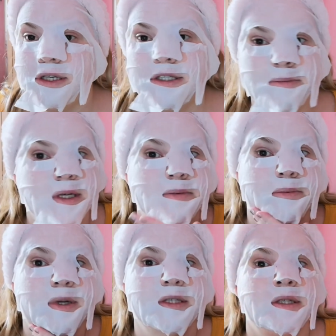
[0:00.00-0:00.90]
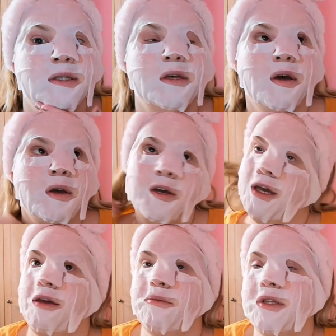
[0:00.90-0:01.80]
Christmas presents.
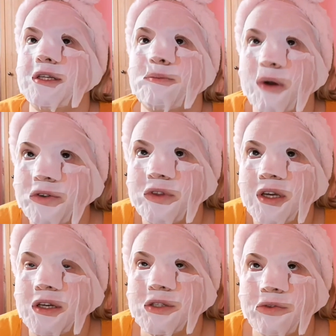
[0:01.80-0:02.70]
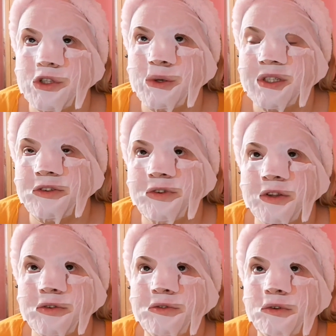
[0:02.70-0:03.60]
Emily's birthday is on the
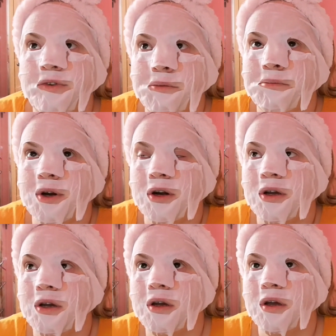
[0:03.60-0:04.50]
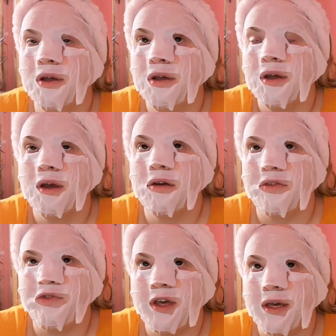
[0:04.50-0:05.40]
25th of November.
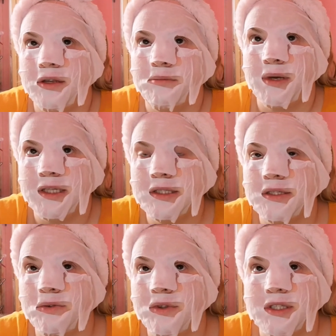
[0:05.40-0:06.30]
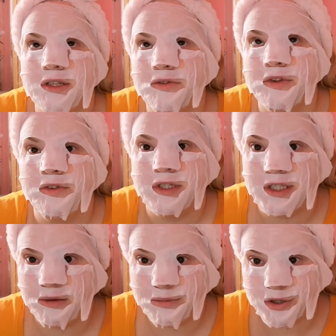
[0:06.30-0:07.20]
And then mine's is on the 7th of
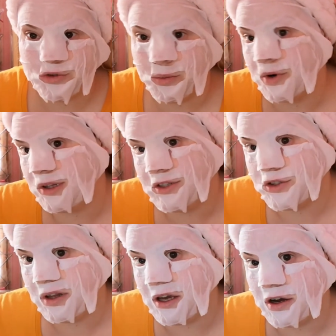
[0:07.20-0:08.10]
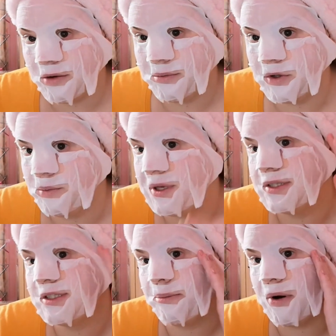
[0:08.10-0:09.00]
December, so we're literally a couple of
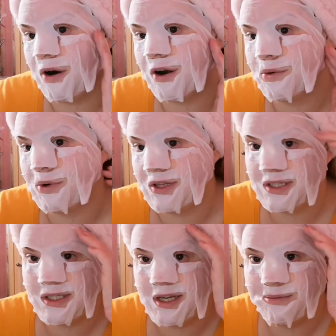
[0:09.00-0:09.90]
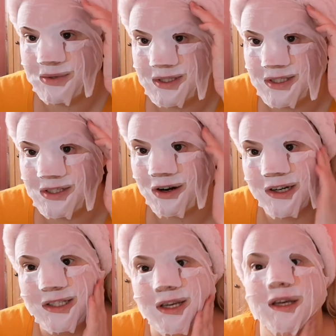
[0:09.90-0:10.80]
weeks apart. We're the same
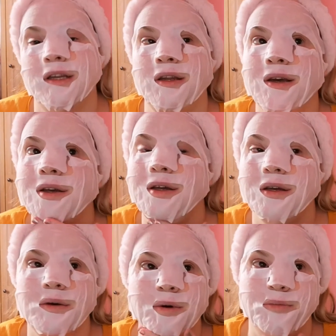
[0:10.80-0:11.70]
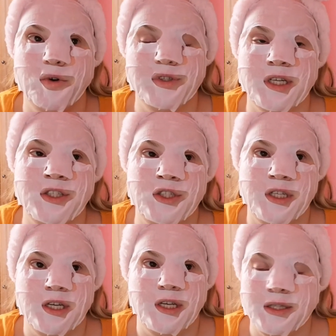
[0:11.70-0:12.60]
star sign. We're both
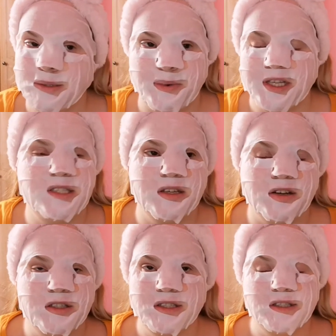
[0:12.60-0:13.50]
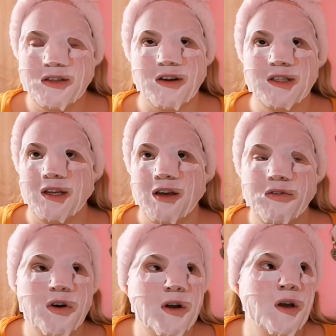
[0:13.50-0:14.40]
Sagittarians, best star sign
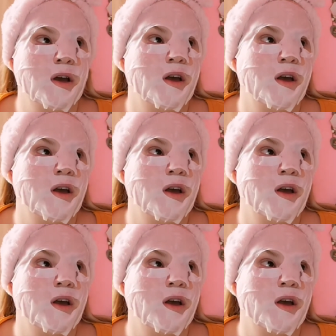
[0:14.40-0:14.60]
ever.